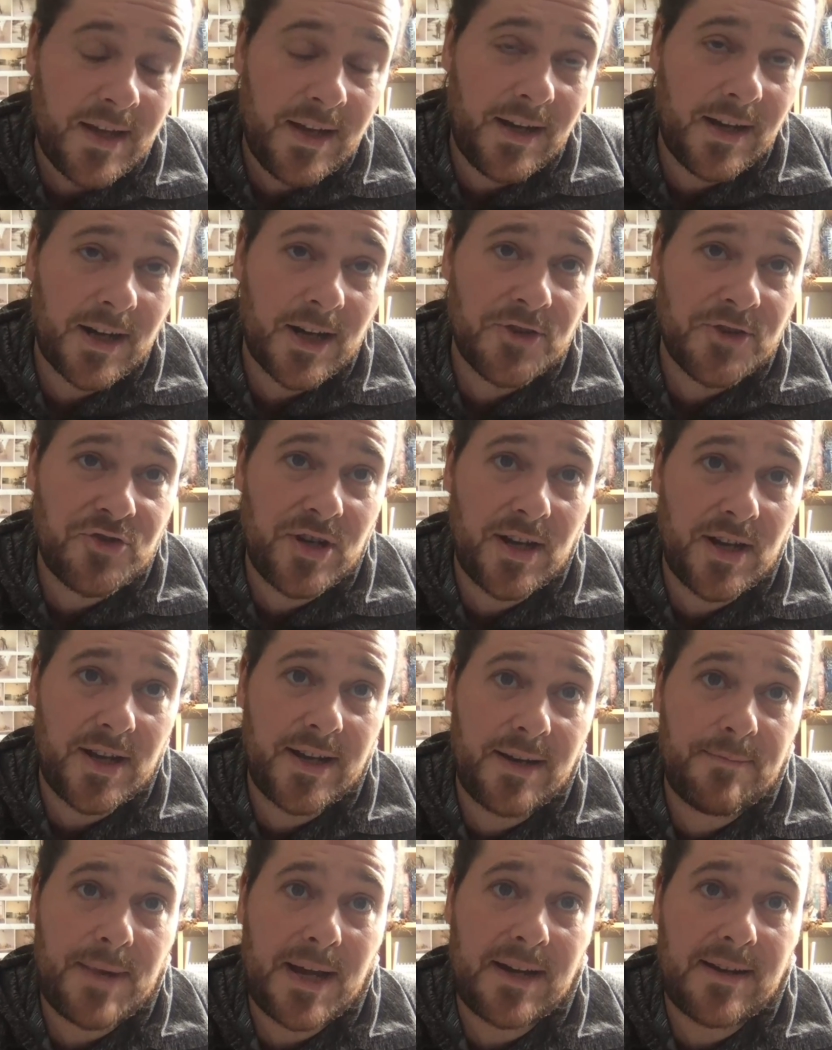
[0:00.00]
in a country
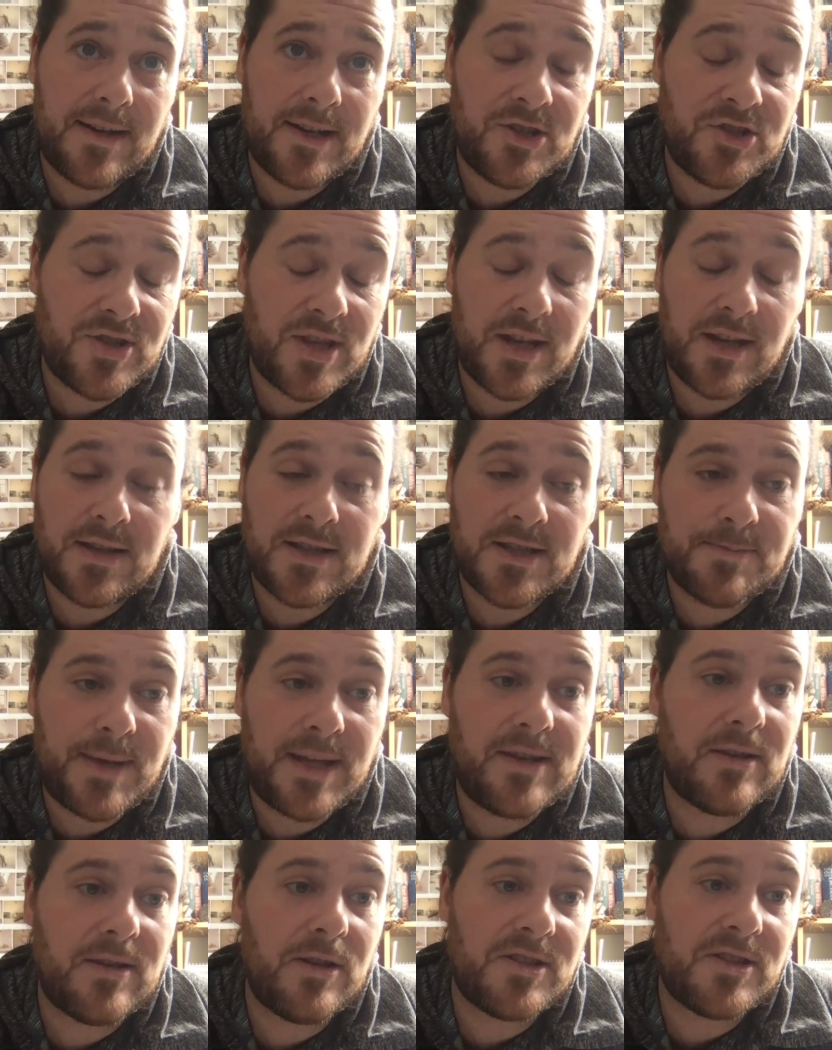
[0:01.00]
like Bangladesh, they can
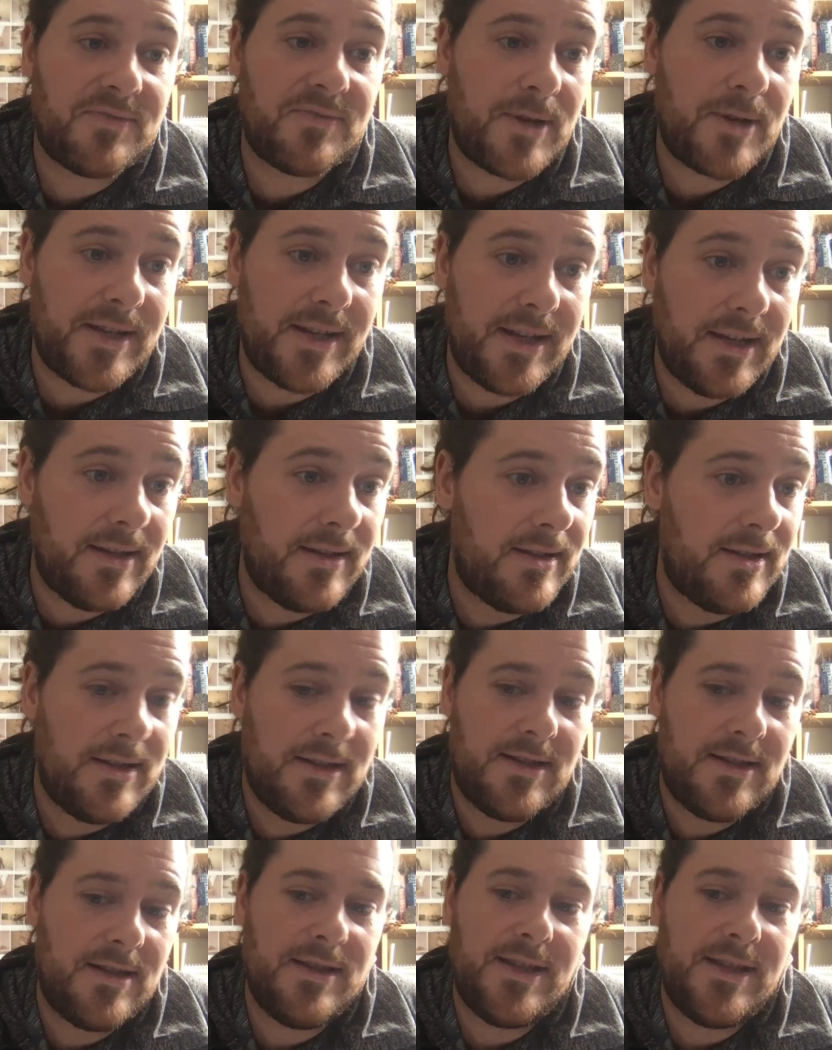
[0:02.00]
spend a lot of money.
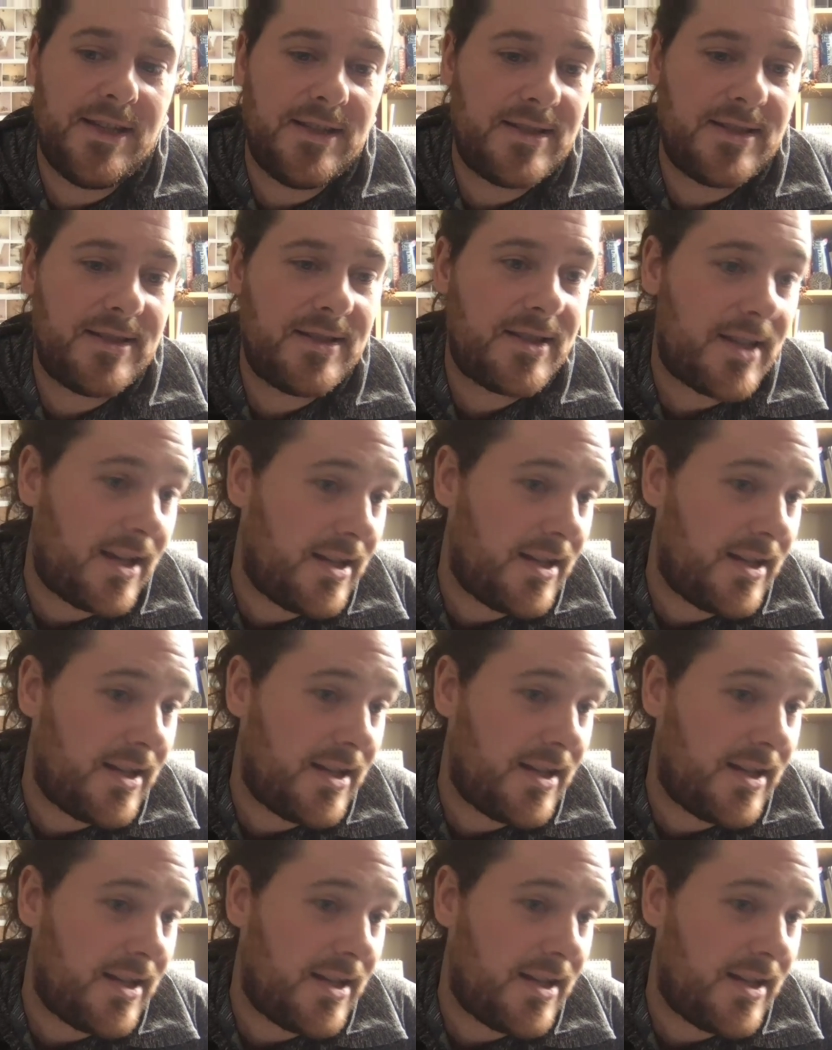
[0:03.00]
And these